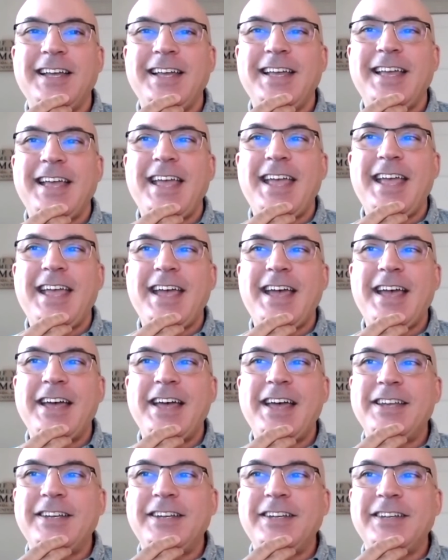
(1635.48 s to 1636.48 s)

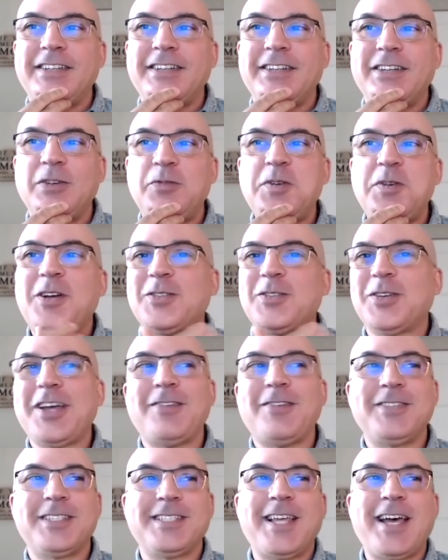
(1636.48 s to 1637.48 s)
And we also
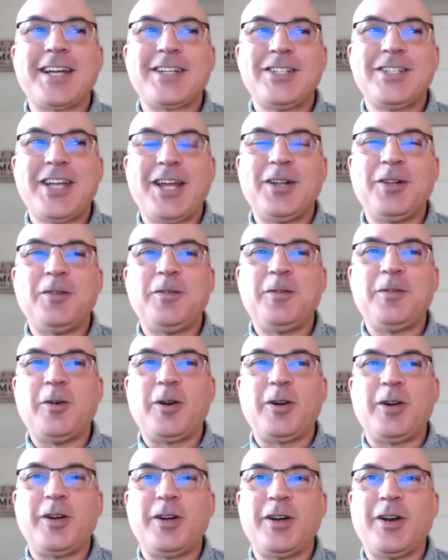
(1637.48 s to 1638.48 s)
have a Slack channel
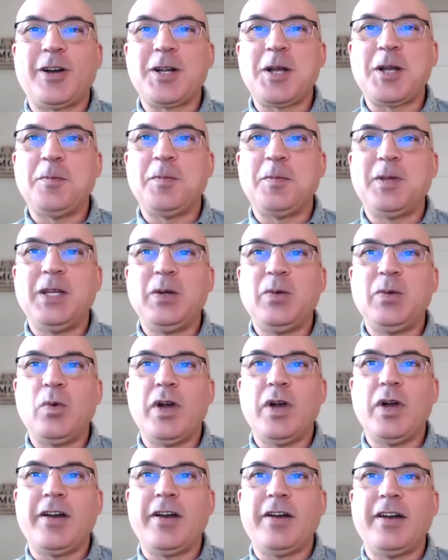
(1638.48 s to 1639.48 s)
for our company
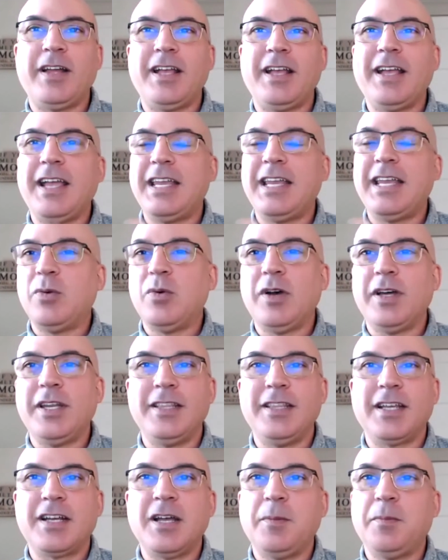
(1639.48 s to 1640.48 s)
where anyone in
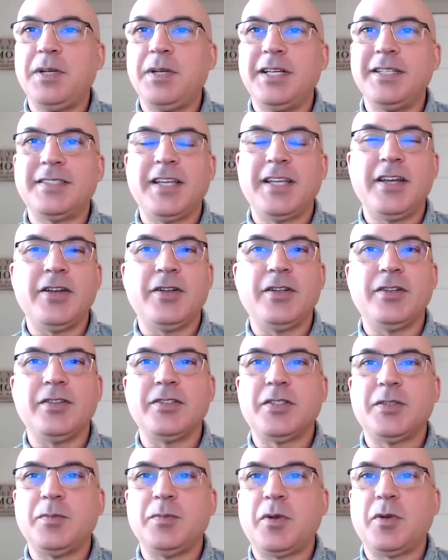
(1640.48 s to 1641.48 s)
the company,
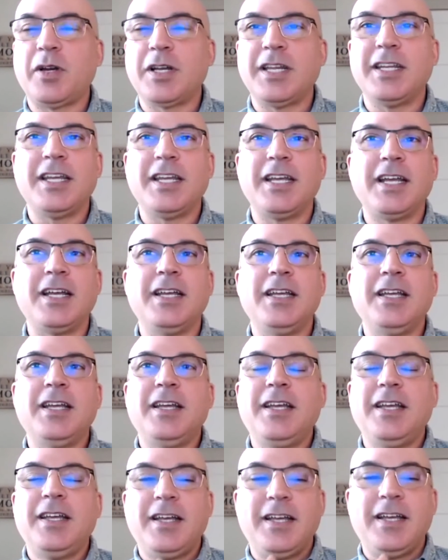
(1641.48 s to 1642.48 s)
sales, marketing,
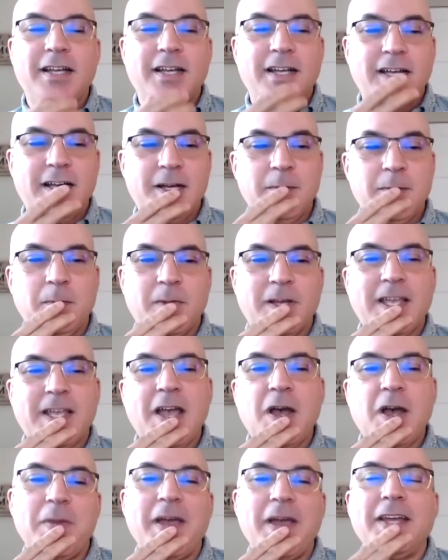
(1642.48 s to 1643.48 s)

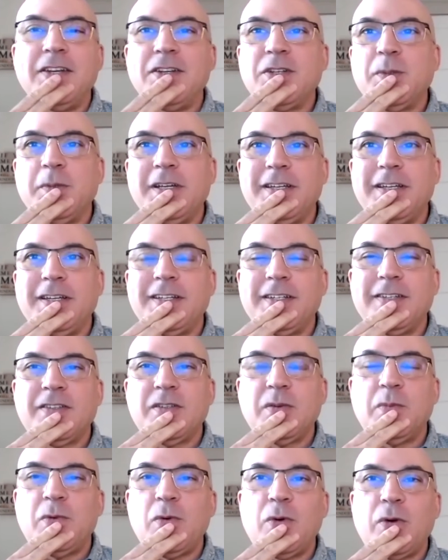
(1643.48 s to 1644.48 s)
account management, and
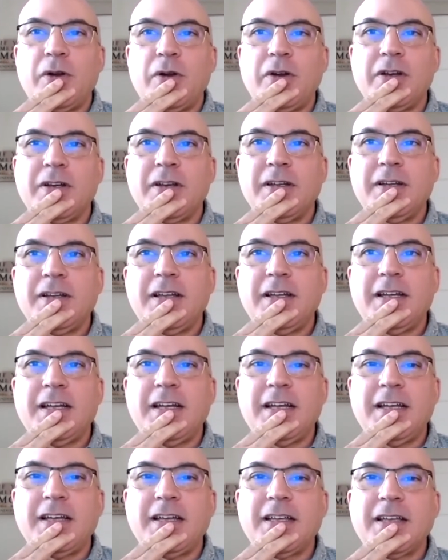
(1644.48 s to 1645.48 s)
support
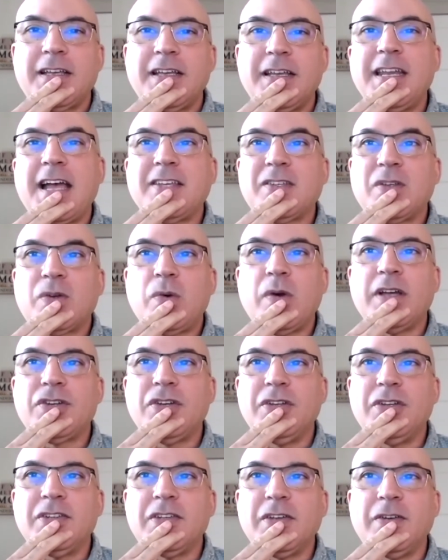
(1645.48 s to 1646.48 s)
can ask
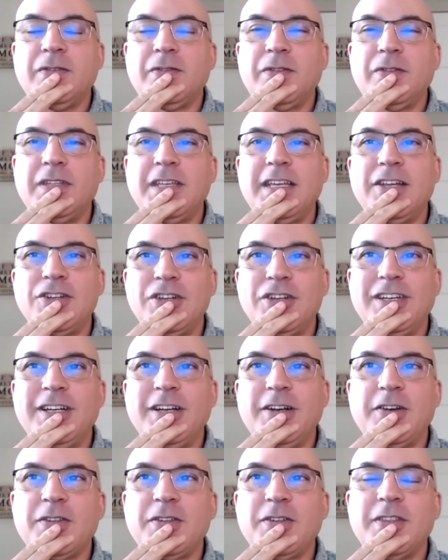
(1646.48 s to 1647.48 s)
questions of the
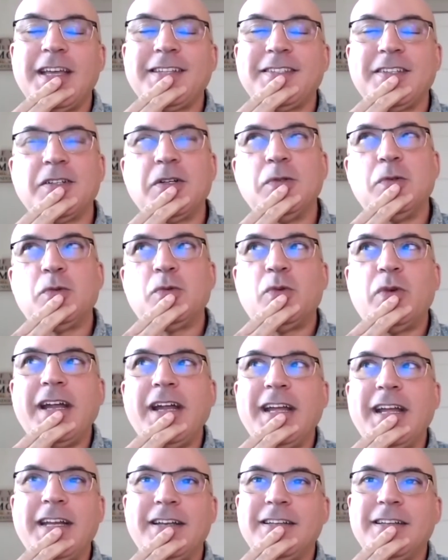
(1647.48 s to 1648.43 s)
engineer. So that's a great